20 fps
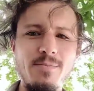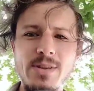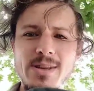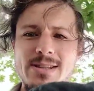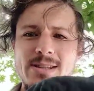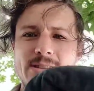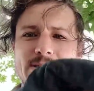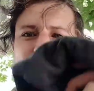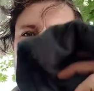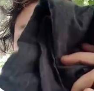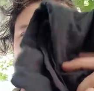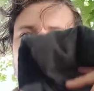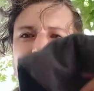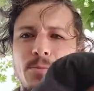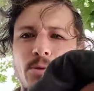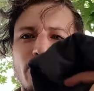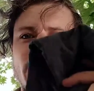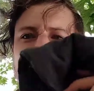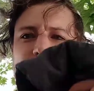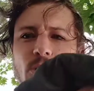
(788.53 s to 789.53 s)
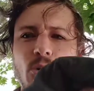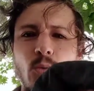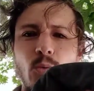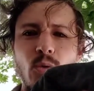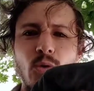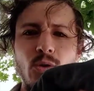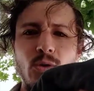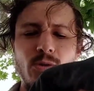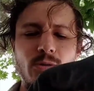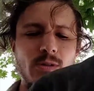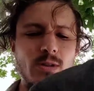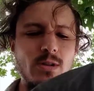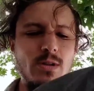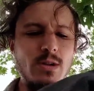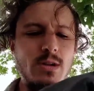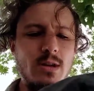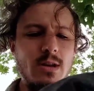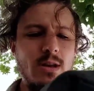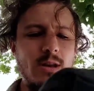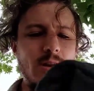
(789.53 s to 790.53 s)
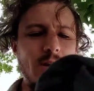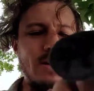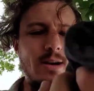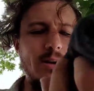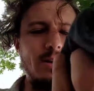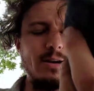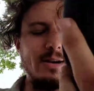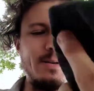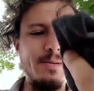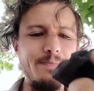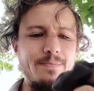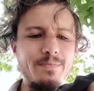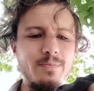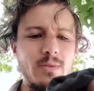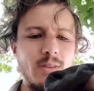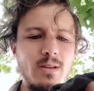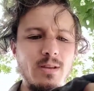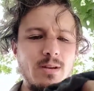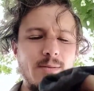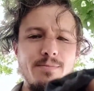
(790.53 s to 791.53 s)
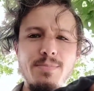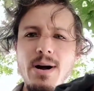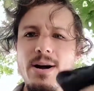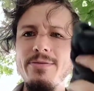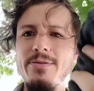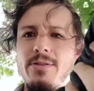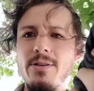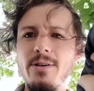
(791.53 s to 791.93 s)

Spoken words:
This is like a merino wool buff.